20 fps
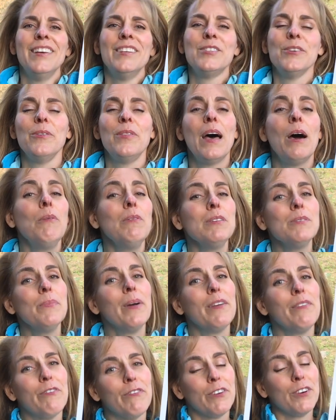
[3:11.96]
So that was
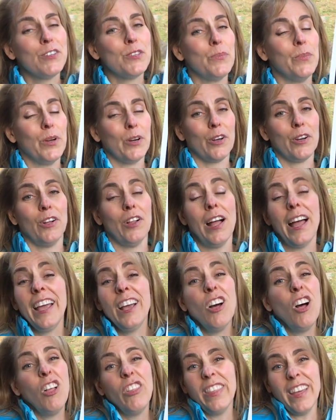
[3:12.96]
my first miracle. I
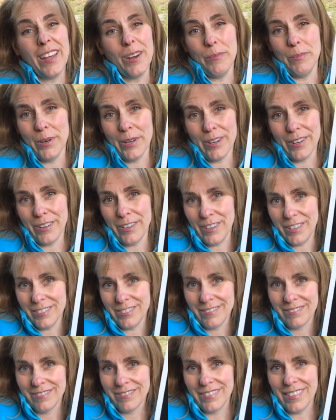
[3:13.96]
called that a miracle.
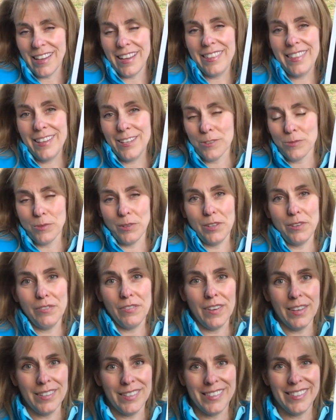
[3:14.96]
I think it's really
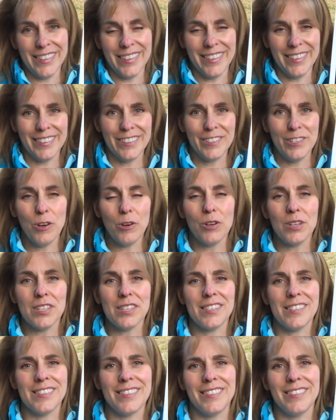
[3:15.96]
fun to
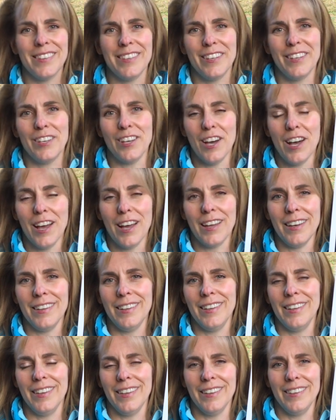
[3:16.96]
notice God
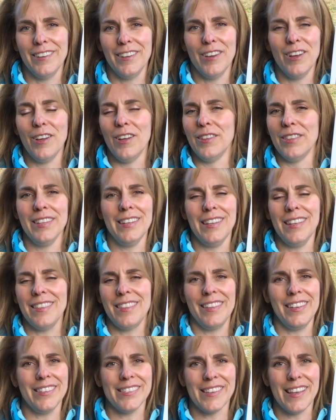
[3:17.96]
in all the neat
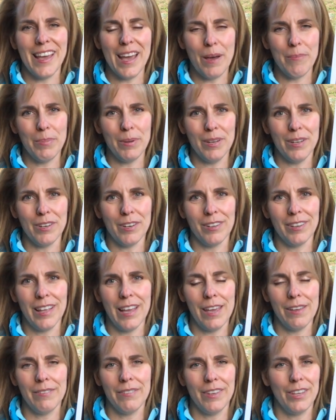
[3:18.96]
things that happen in our
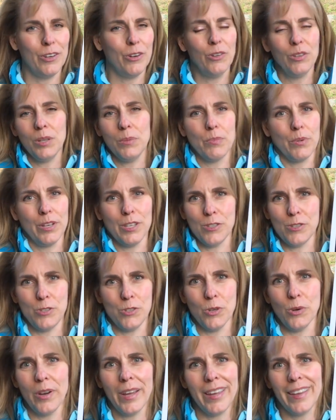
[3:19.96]
life. It only brings
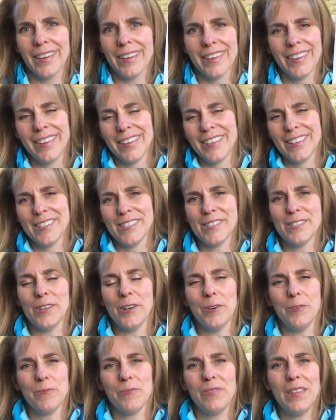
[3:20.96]
joy.
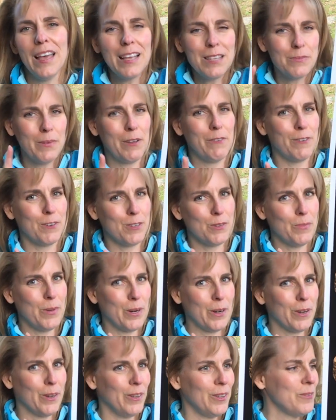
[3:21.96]
So that's my first
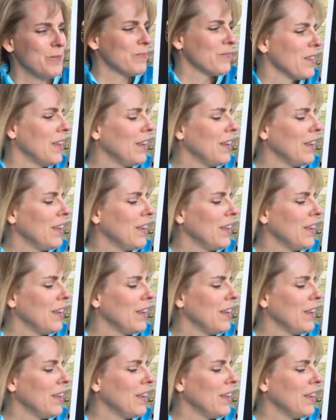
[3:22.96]
miracle.